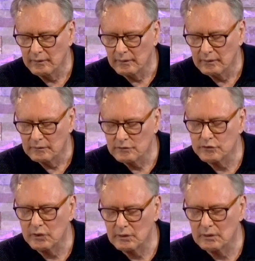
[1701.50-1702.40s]
just
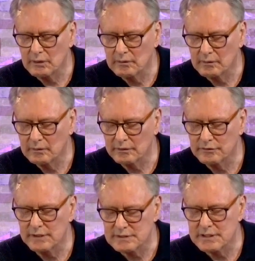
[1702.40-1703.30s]
heard on a
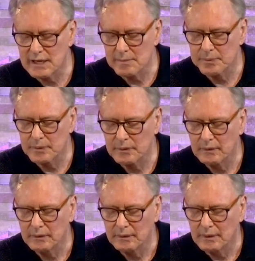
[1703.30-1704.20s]
cassette tape,
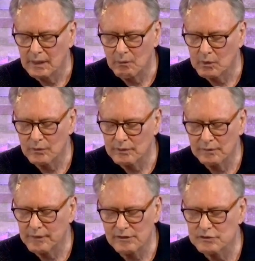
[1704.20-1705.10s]
I won't go
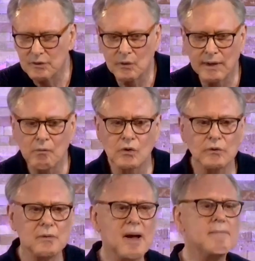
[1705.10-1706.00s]
into that story. I won't go
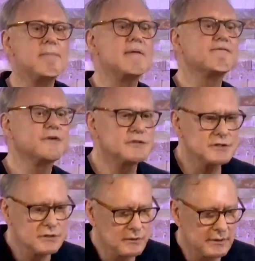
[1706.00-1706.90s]
into my Memphis
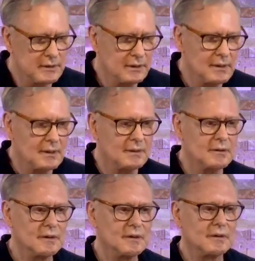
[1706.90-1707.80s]
story,
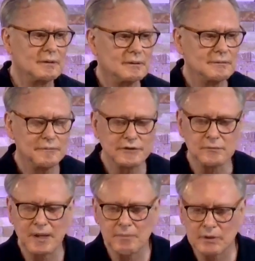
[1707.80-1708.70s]
which in
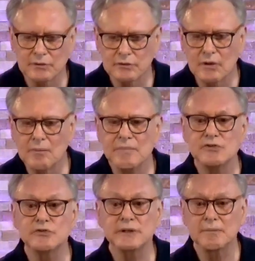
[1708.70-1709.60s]
my book is called
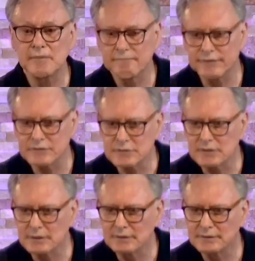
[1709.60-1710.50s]
Misery in Memphis.
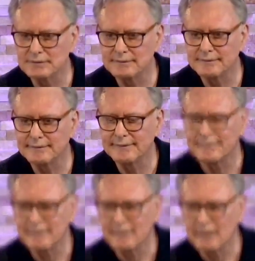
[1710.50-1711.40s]

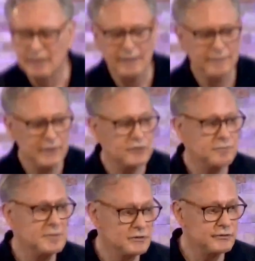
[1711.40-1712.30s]
And there's
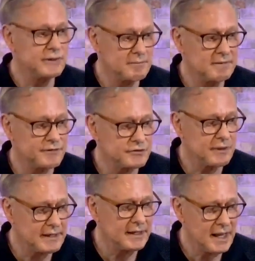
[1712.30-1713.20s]
misery in Memphis
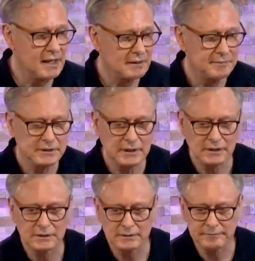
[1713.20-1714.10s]
right now, let me tell
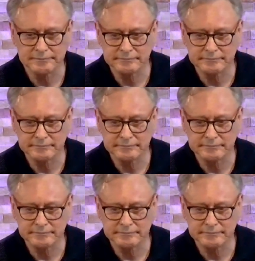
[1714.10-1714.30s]
you.